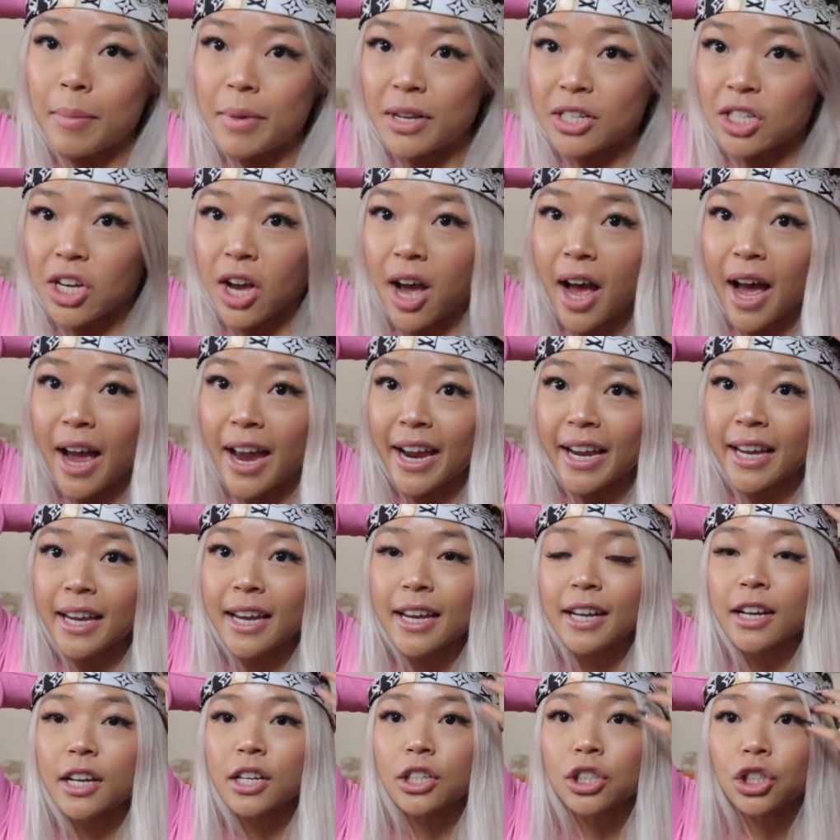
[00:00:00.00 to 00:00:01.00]
tying
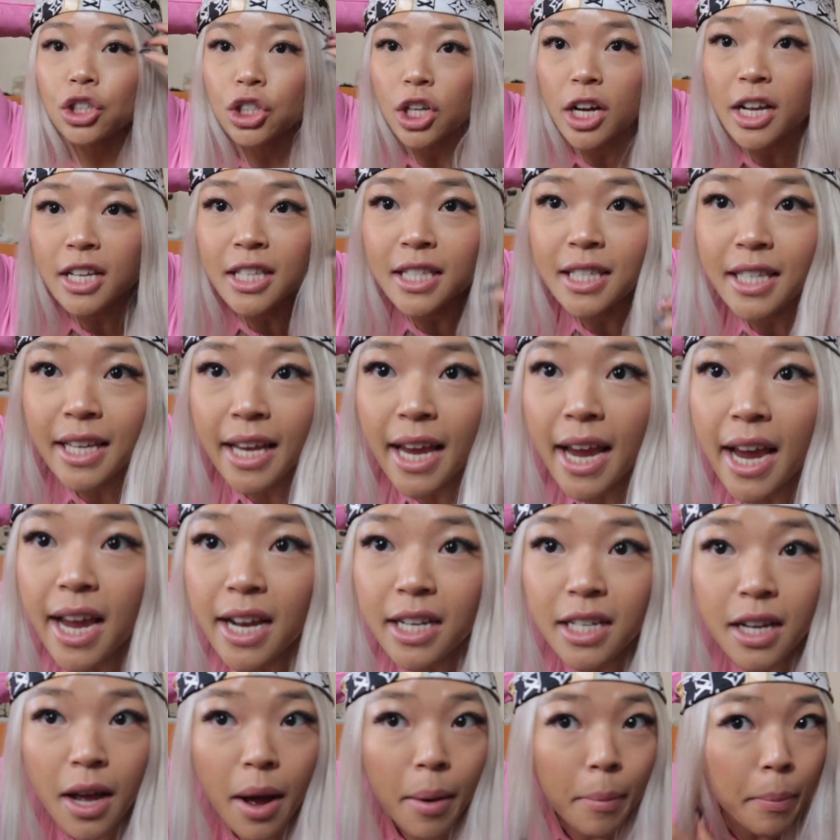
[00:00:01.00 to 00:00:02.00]
it just
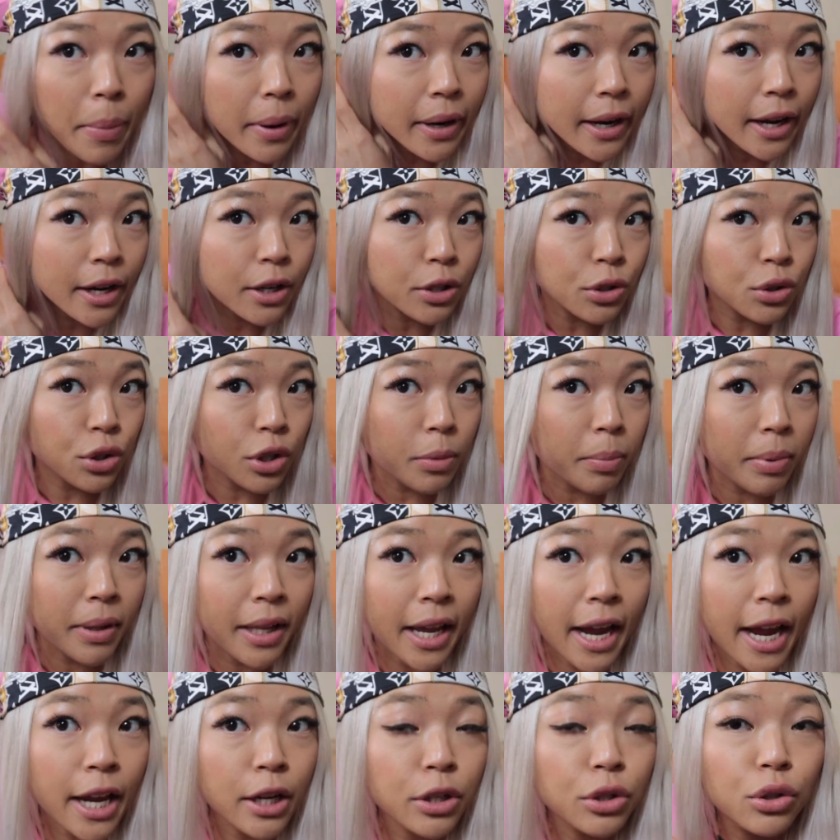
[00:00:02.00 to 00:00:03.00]
yet, but I do
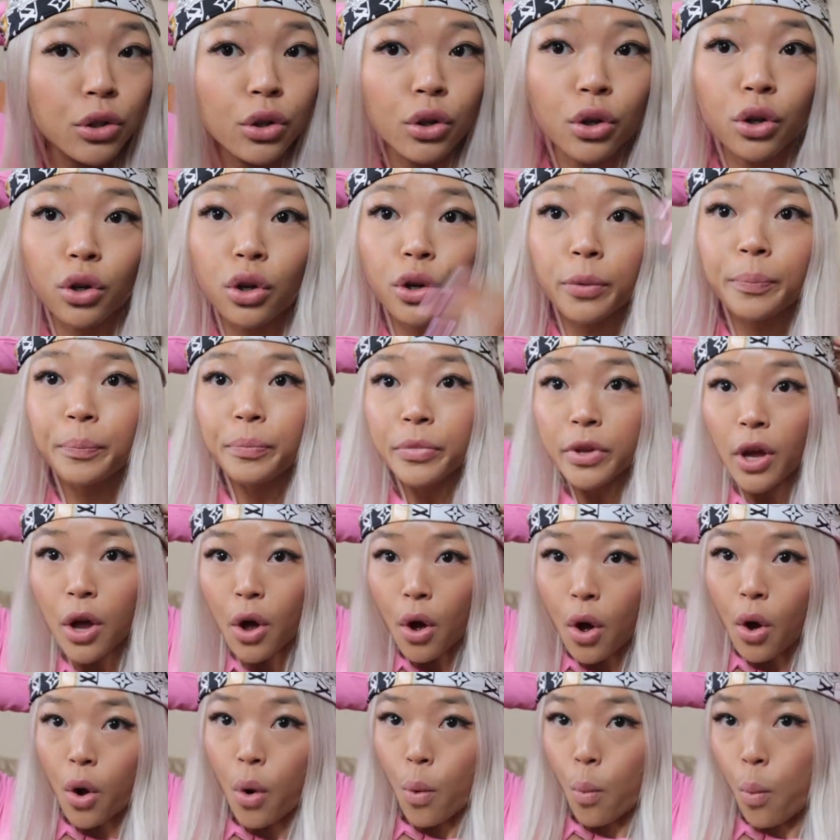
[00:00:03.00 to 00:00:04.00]
plan to
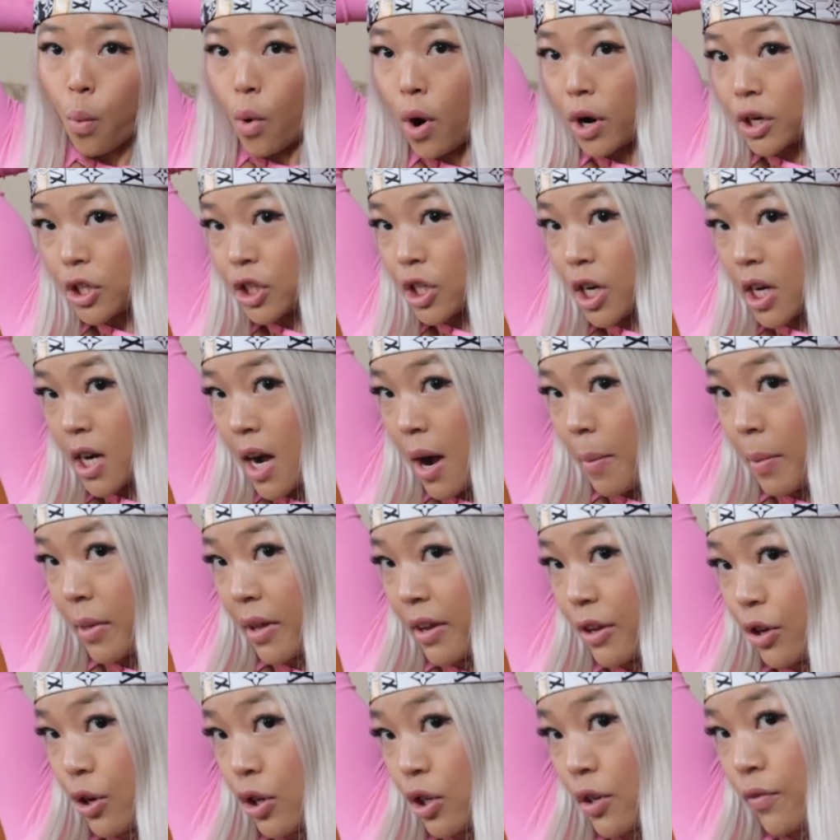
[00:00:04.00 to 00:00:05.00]
watch a couple
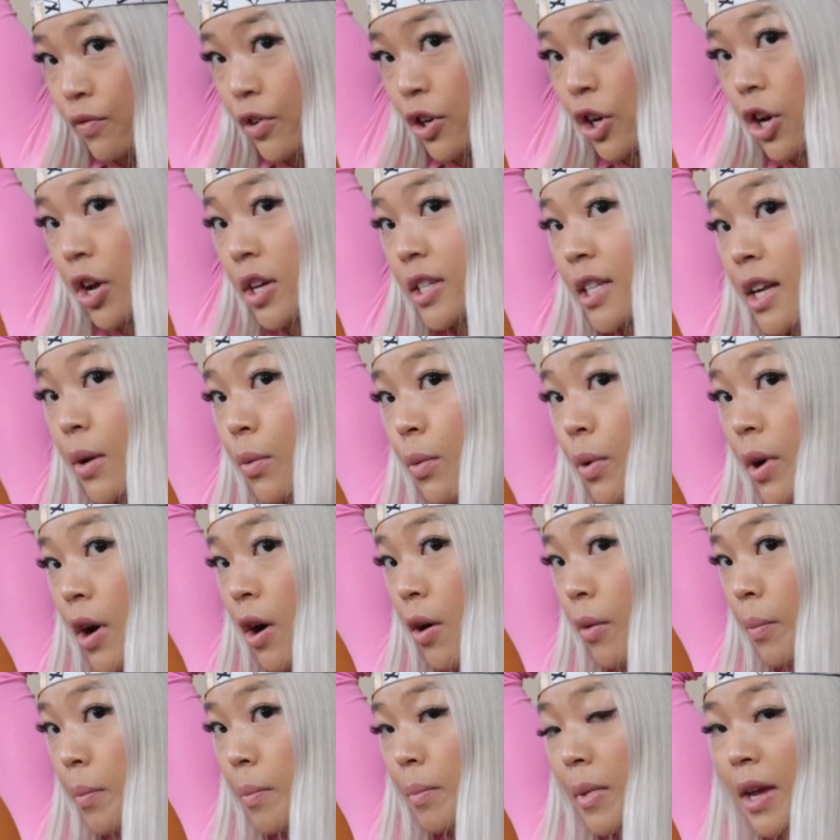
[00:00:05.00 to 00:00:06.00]
of YouTube videos that will
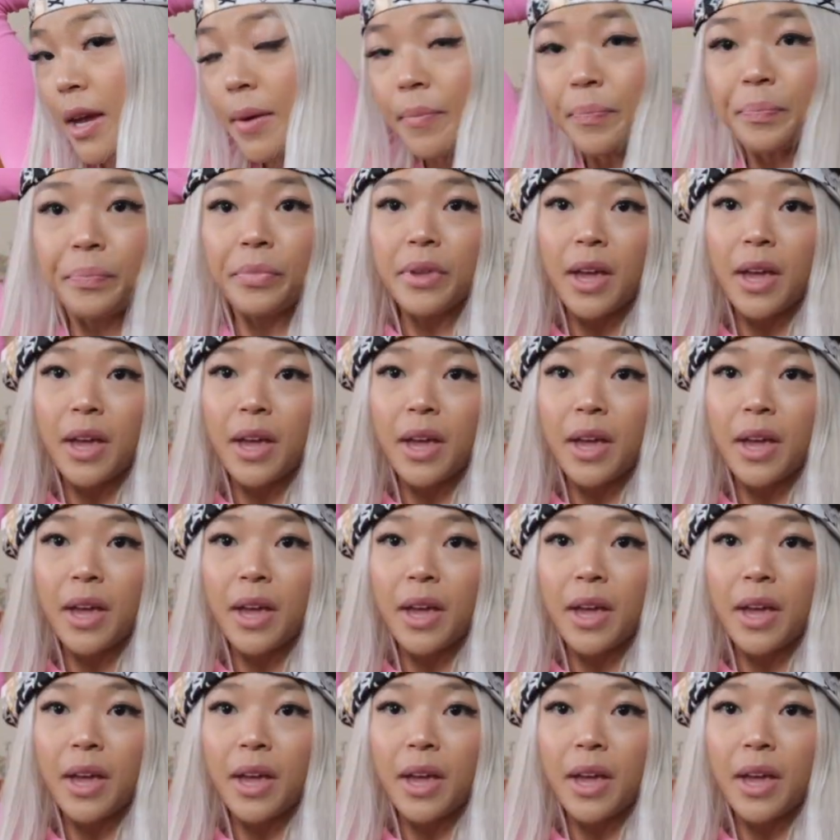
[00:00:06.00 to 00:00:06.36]
help me.